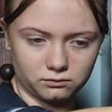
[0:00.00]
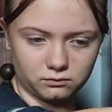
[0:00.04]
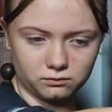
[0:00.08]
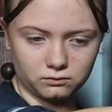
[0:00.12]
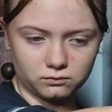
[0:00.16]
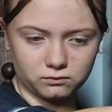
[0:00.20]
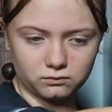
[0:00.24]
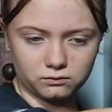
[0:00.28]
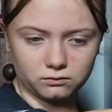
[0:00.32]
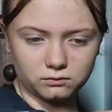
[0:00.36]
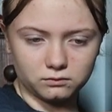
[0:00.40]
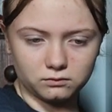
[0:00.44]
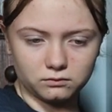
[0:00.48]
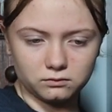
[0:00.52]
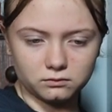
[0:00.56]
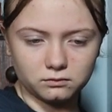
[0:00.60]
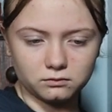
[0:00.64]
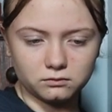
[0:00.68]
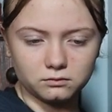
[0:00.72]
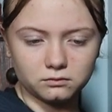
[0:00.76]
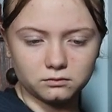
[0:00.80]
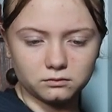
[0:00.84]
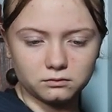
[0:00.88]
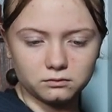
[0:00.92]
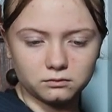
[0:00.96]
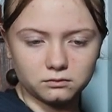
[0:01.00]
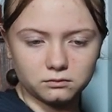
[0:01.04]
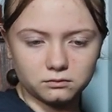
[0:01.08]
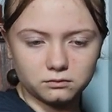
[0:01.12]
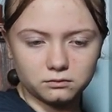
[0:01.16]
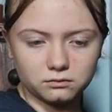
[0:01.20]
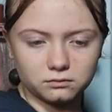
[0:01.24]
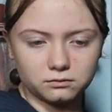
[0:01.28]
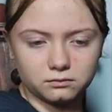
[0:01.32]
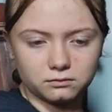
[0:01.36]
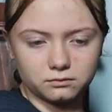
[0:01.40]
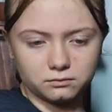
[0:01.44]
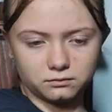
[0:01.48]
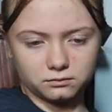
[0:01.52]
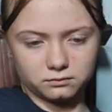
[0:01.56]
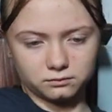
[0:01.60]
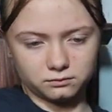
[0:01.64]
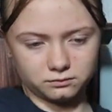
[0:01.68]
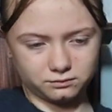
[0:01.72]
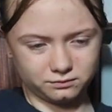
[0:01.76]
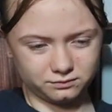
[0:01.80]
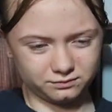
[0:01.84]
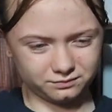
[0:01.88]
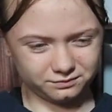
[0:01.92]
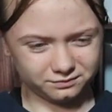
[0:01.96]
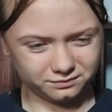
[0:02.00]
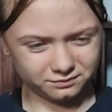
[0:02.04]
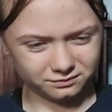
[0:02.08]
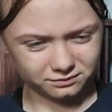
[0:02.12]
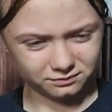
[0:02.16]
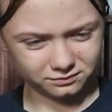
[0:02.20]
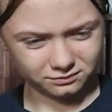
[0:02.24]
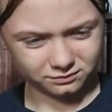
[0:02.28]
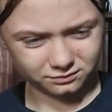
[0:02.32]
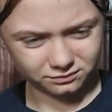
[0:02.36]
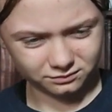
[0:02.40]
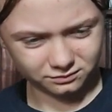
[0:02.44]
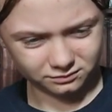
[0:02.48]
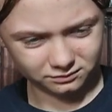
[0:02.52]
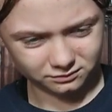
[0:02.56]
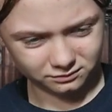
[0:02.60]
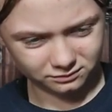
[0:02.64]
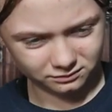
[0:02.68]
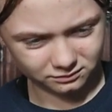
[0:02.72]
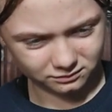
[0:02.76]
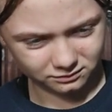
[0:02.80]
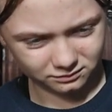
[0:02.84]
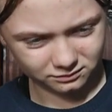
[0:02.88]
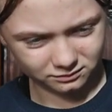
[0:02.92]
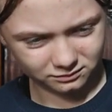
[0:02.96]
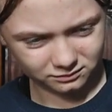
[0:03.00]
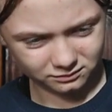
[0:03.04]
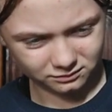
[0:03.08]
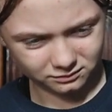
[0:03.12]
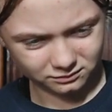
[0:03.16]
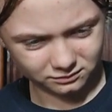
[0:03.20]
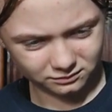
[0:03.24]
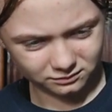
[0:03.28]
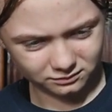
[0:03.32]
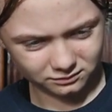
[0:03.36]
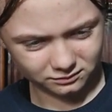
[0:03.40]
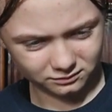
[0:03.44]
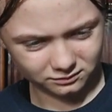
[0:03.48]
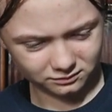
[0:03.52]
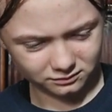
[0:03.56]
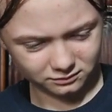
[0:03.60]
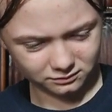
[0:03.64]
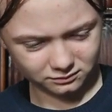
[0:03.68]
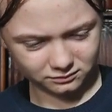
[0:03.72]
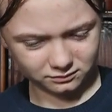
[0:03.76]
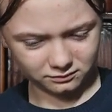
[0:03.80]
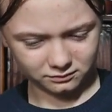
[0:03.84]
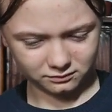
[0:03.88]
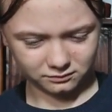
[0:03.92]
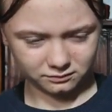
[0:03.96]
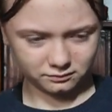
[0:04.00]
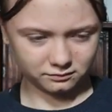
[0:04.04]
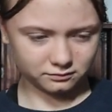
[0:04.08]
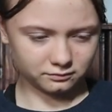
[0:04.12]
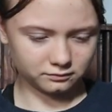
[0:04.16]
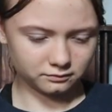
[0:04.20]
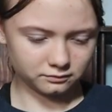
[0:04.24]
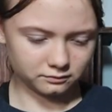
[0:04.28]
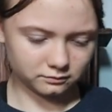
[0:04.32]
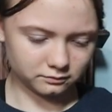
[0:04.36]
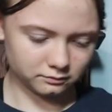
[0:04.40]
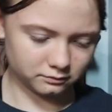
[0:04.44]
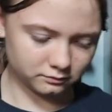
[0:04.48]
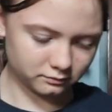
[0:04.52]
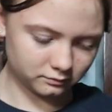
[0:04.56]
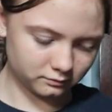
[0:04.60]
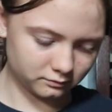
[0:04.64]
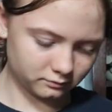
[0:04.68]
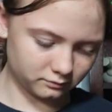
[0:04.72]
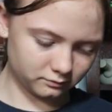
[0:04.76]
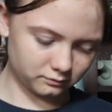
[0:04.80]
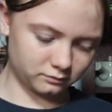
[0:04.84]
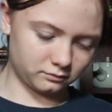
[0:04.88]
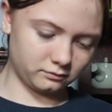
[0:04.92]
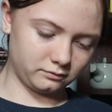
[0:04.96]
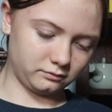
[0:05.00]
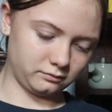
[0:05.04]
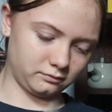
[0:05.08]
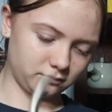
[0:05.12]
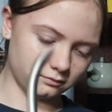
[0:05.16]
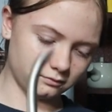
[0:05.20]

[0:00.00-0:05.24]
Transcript: No words are spoken by the person on screen.